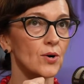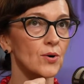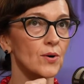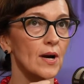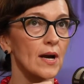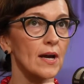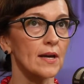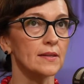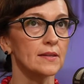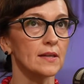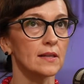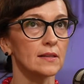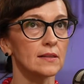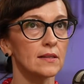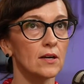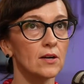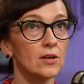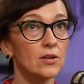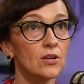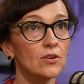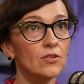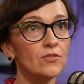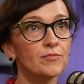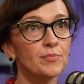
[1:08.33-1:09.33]
And a lot
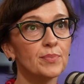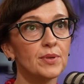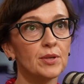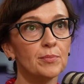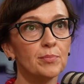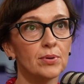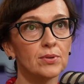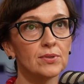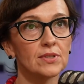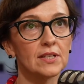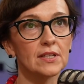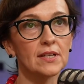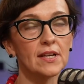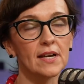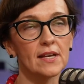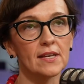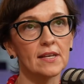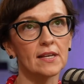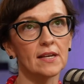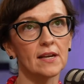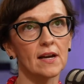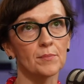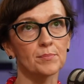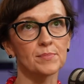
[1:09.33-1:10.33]
of people are
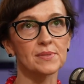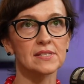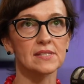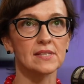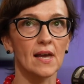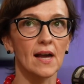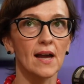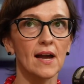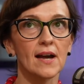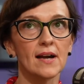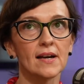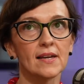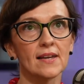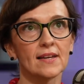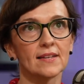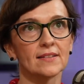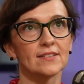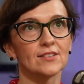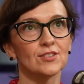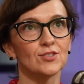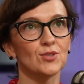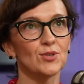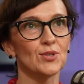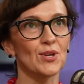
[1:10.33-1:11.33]
getting upset
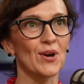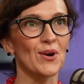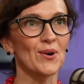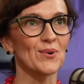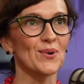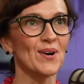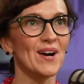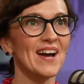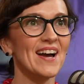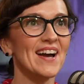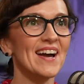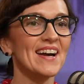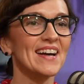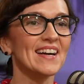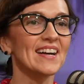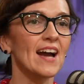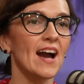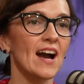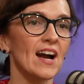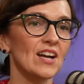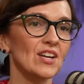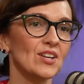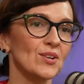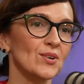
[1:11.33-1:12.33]
and, you know,
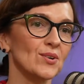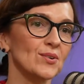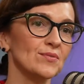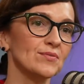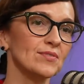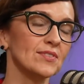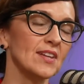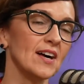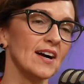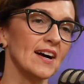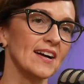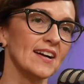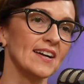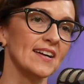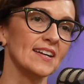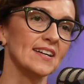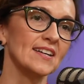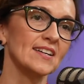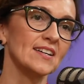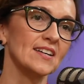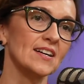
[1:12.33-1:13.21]
kind of like.